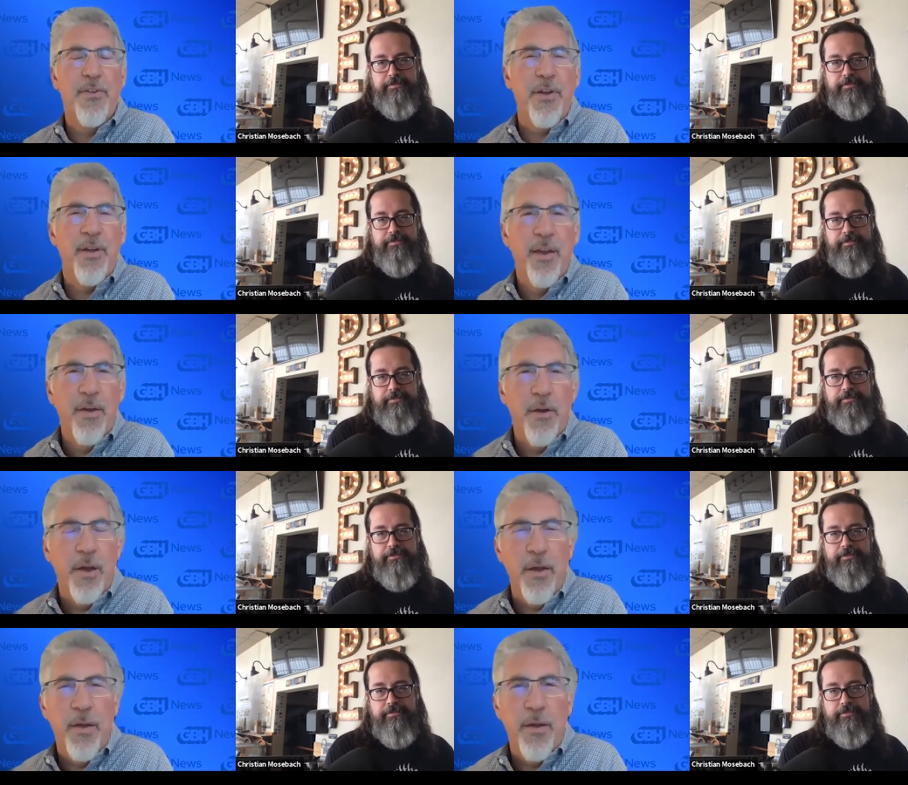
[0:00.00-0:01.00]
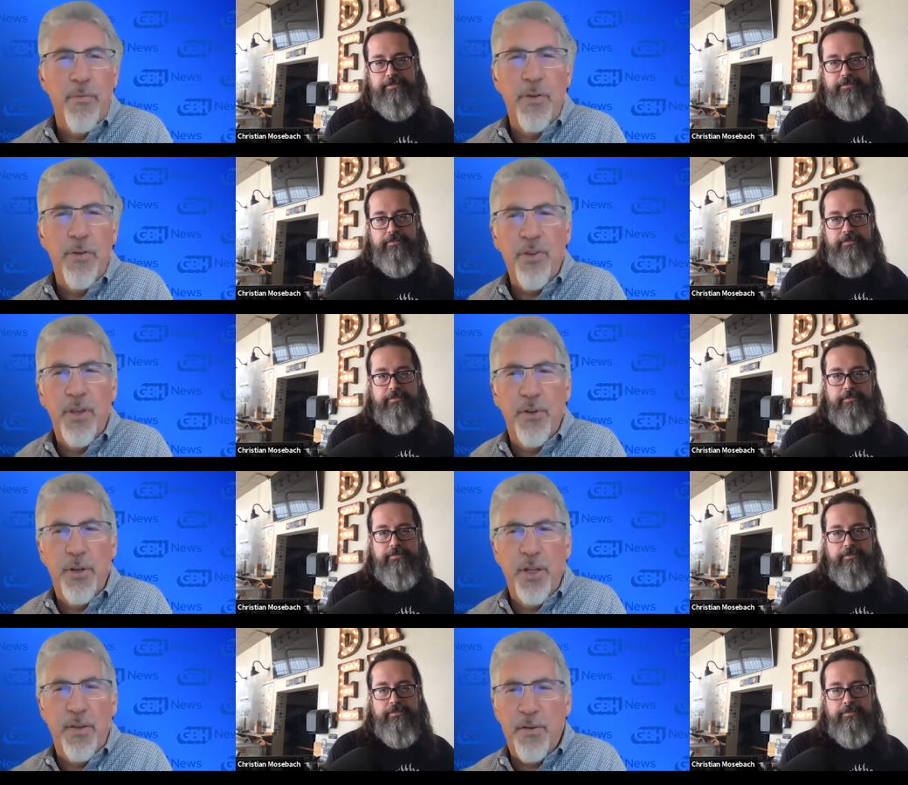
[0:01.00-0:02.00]
Speaker 1: To Eventually, do you
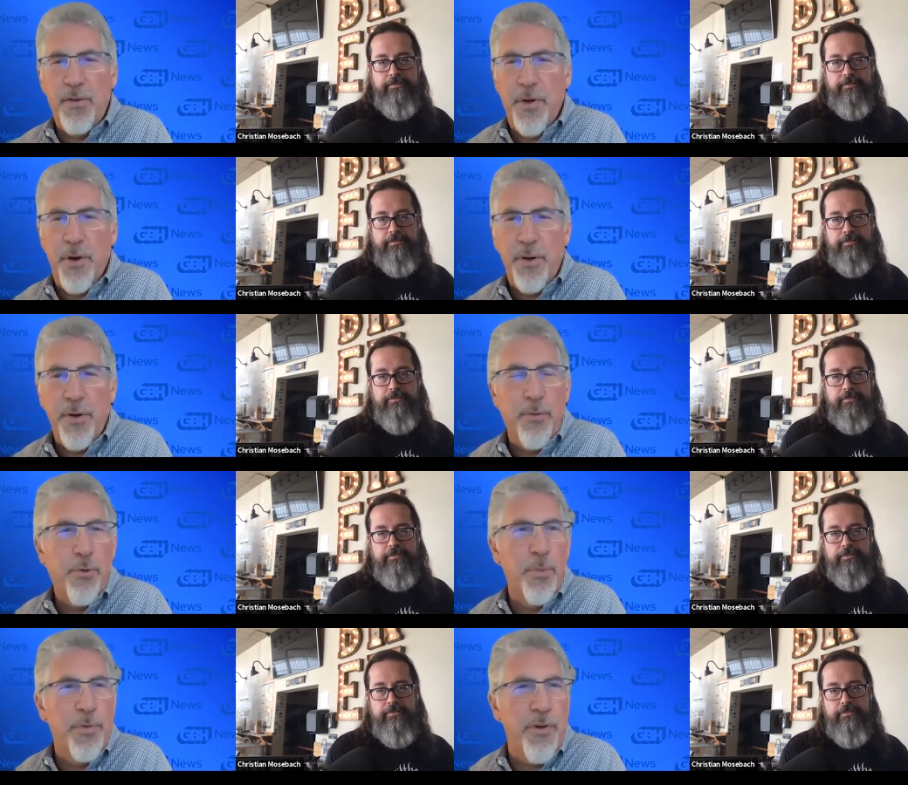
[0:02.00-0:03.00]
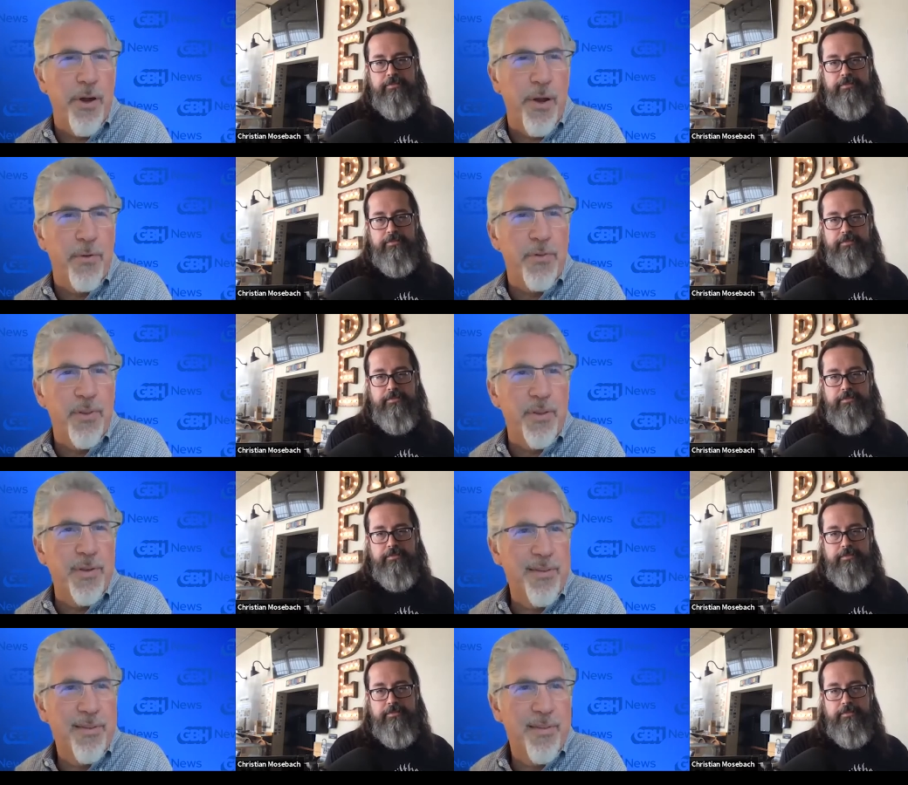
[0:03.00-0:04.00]
need to devote a whole room of your house to
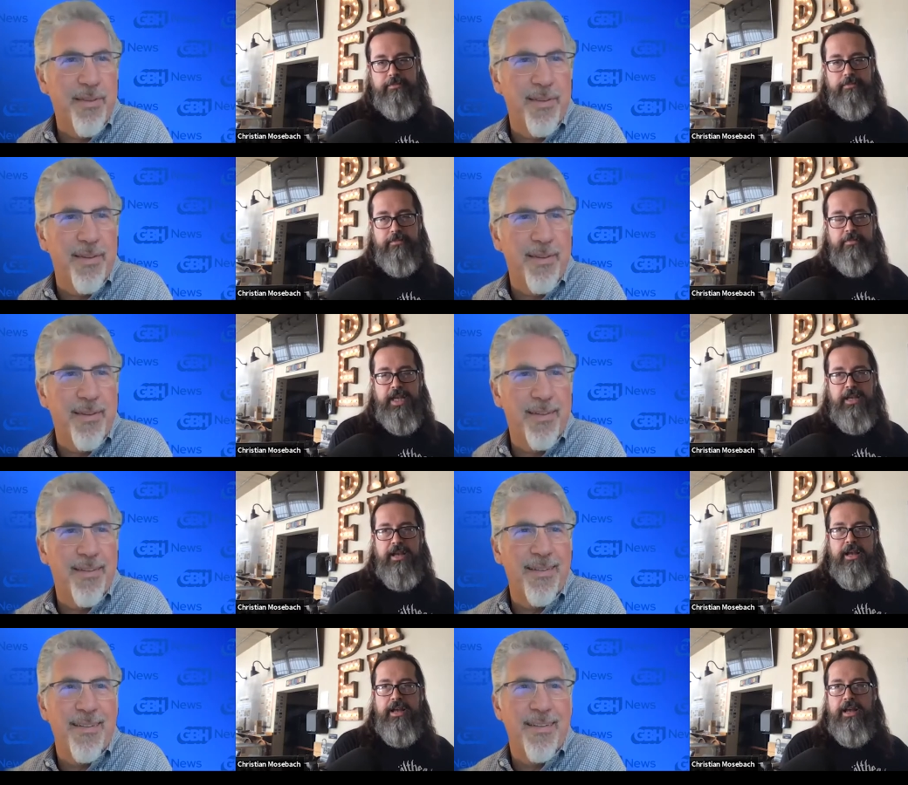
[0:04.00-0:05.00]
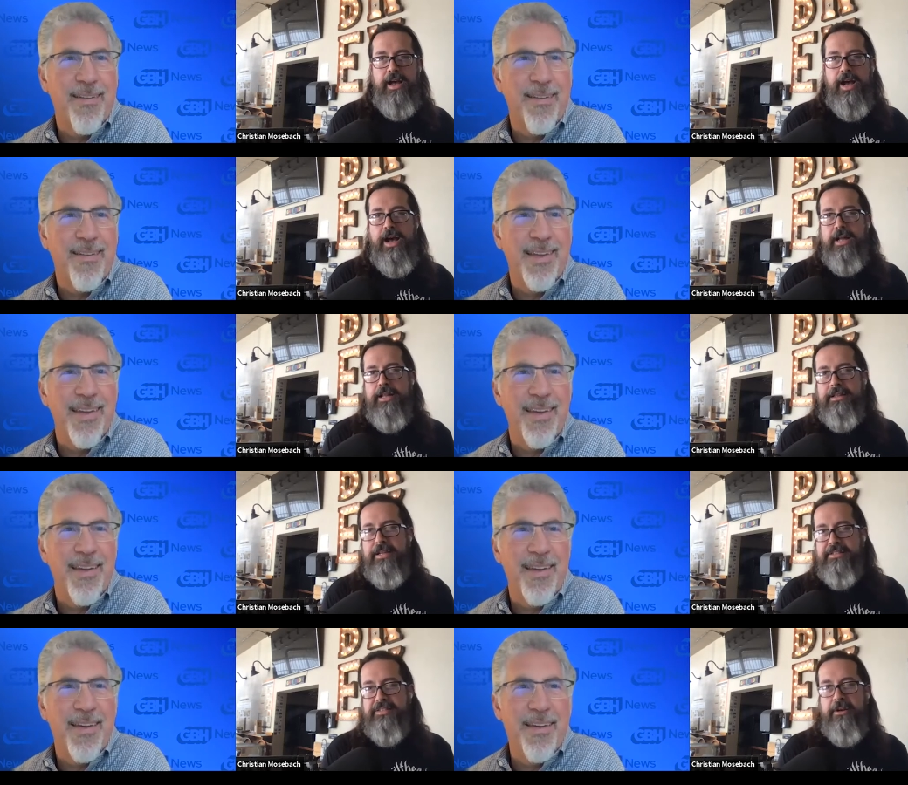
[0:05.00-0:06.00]
this?
Speaker 2: Uh,
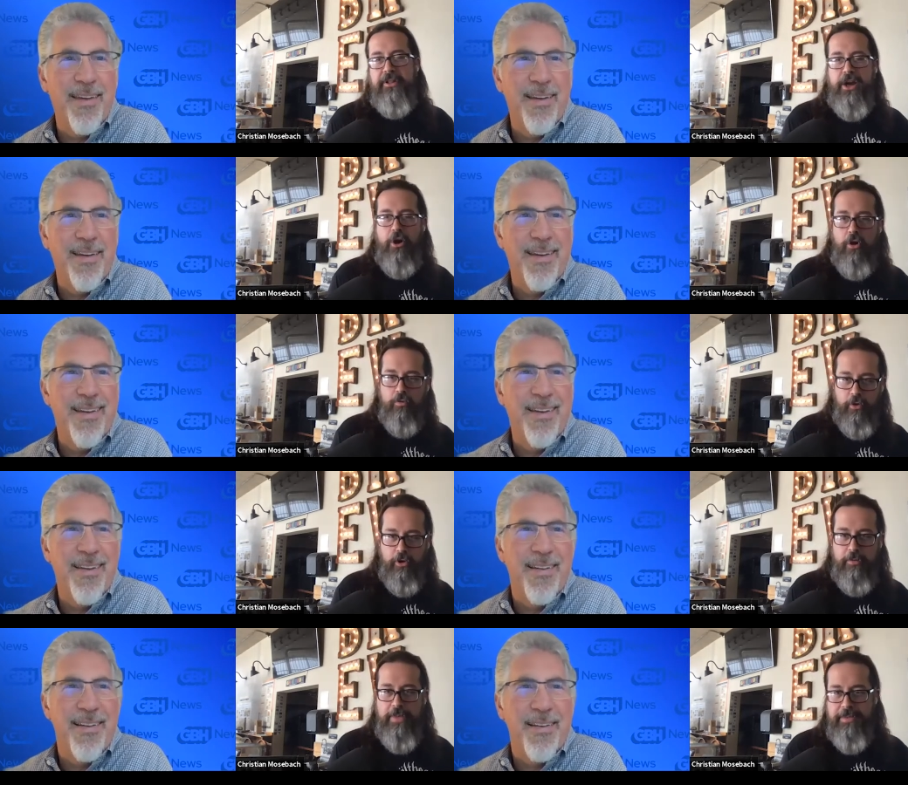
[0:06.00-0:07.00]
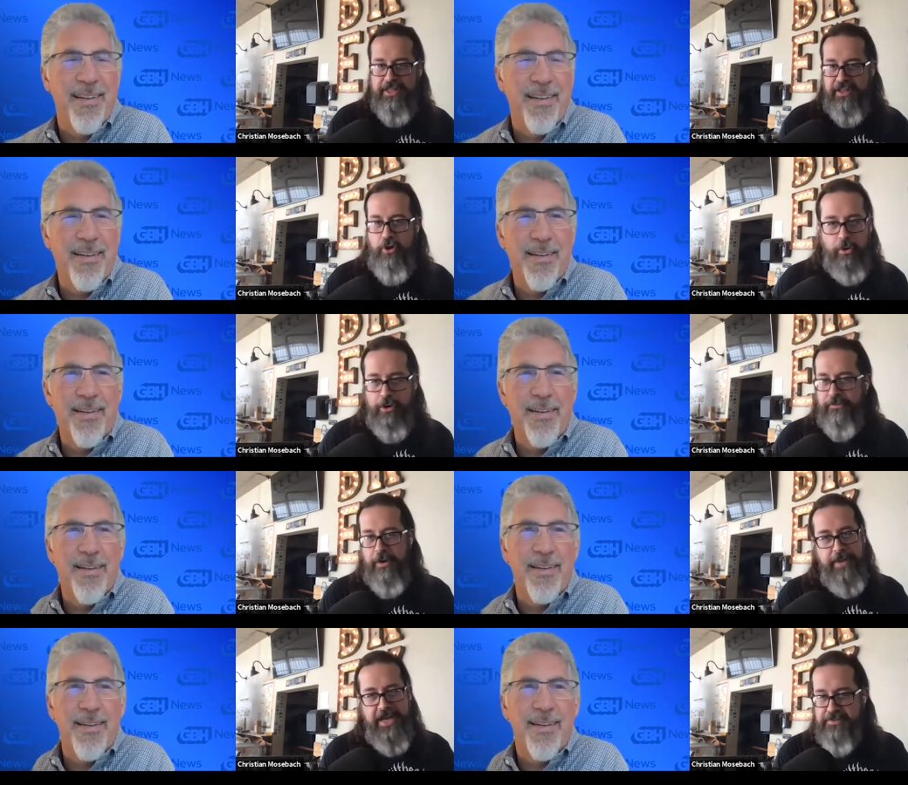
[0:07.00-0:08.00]
not necessarily a whole room, maybe the corner
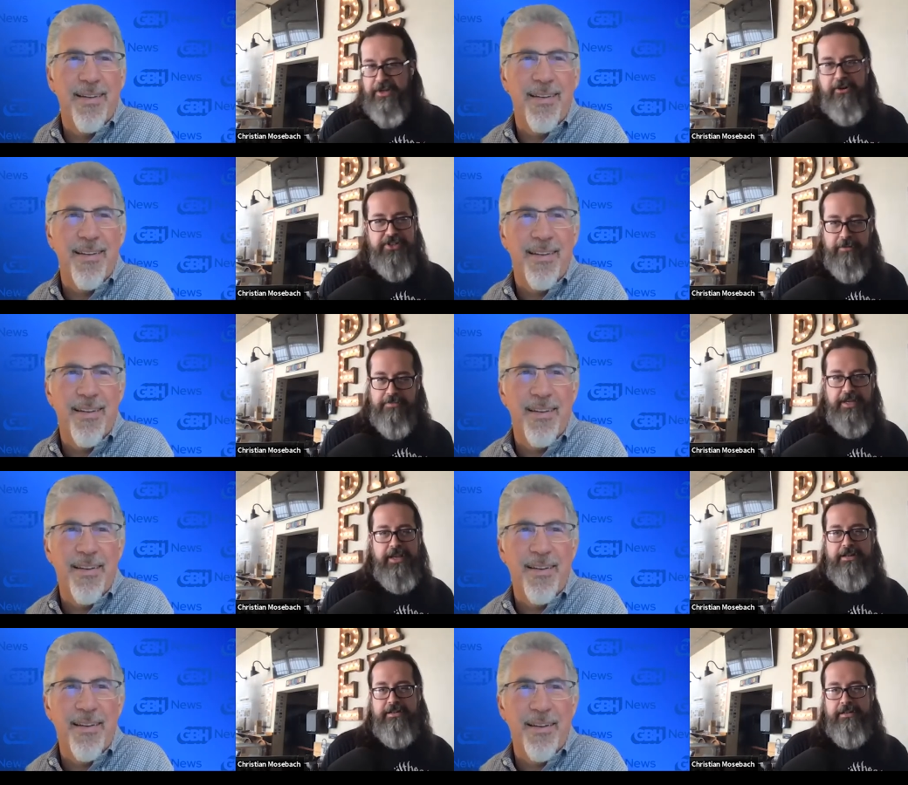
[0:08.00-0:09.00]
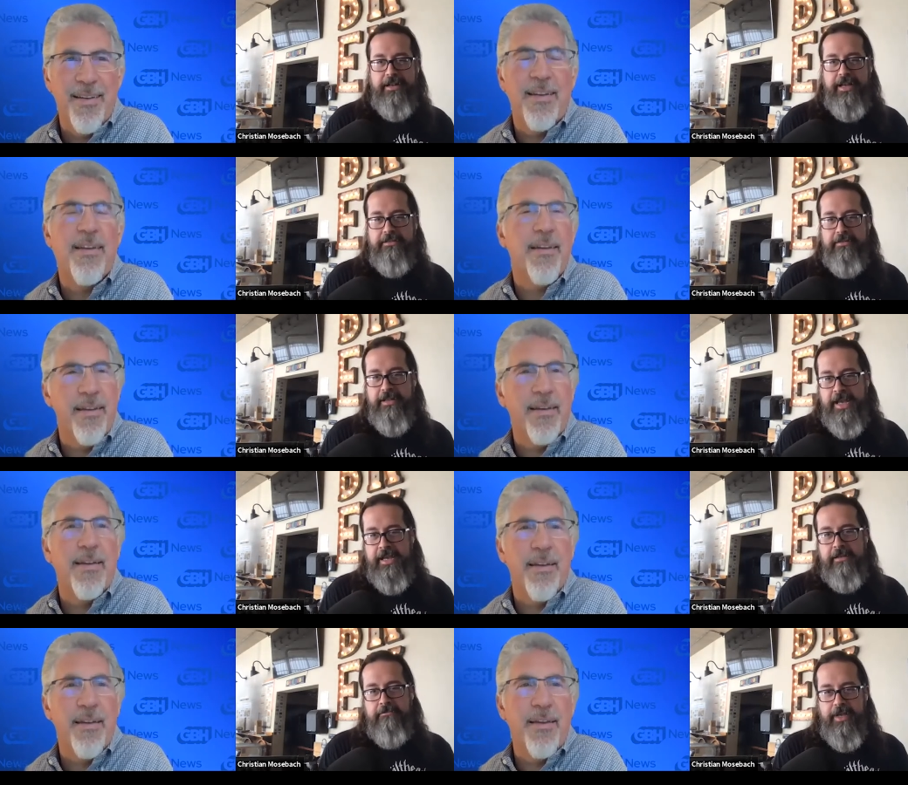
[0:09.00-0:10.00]
of your basement or something. It,
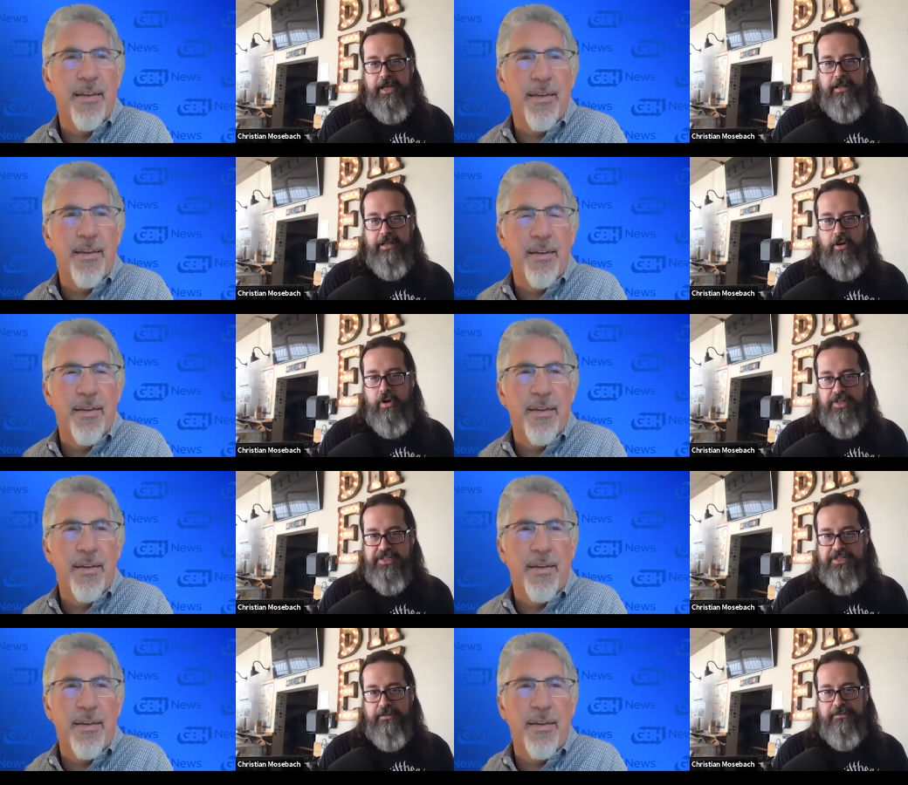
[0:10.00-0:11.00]
all this